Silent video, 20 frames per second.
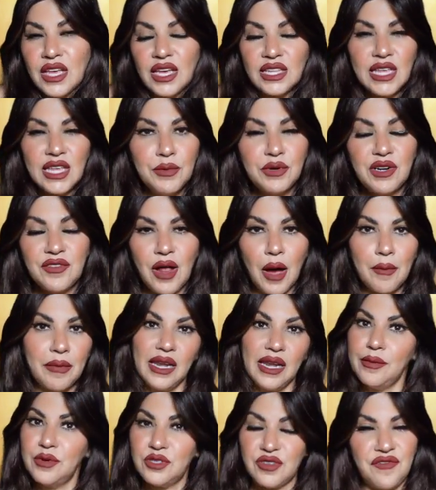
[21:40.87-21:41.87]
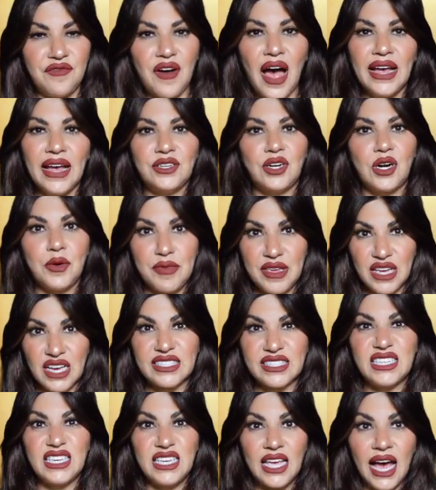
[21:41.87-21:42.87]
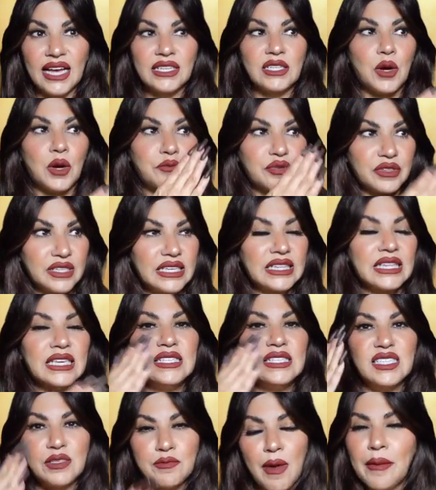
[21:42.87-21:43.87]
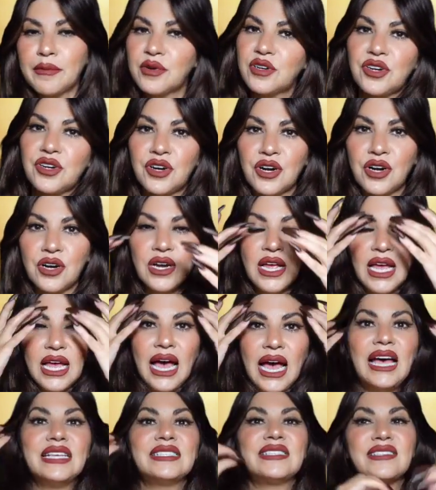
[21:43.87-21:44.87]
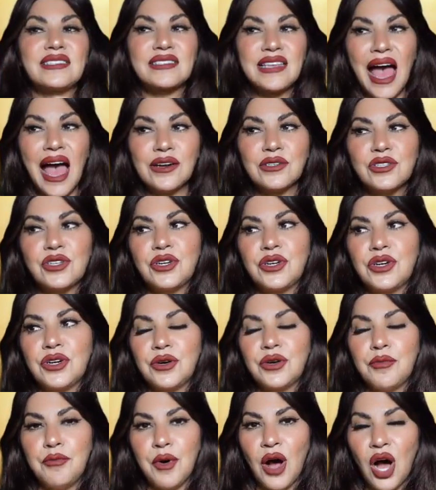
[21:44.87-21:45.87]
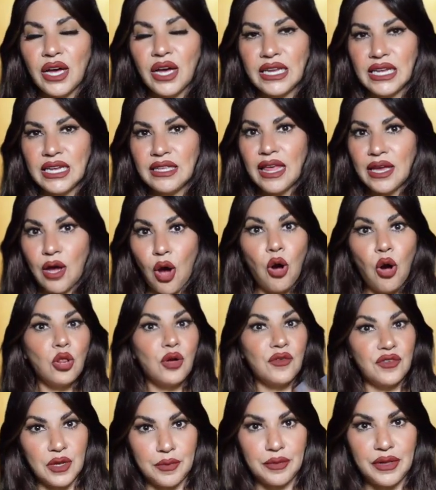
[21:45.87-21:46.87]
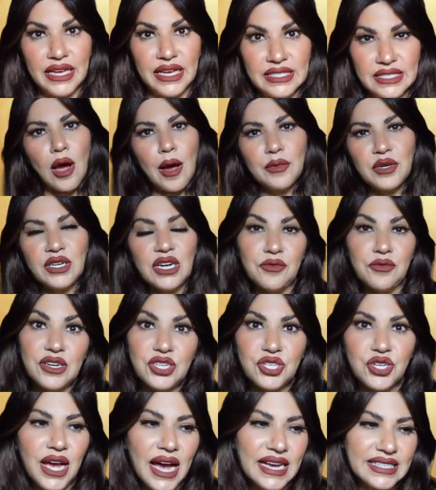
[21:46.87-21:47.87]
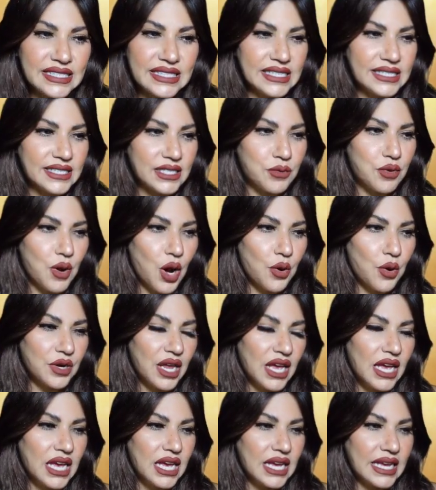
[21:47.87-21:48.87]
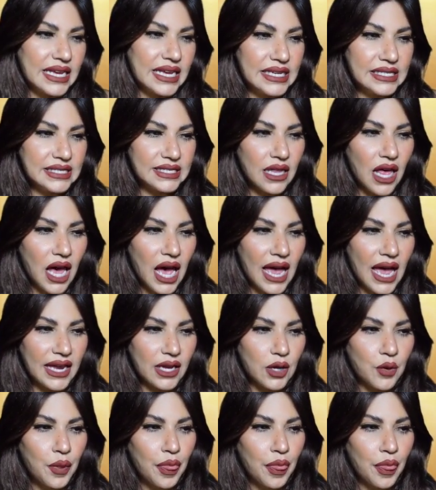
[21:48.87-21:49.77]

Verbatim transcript: they would have not been able to find her, because he had completely dismembered her and scattered her body like all over the place. I'm going to read you guys this quote. He's like,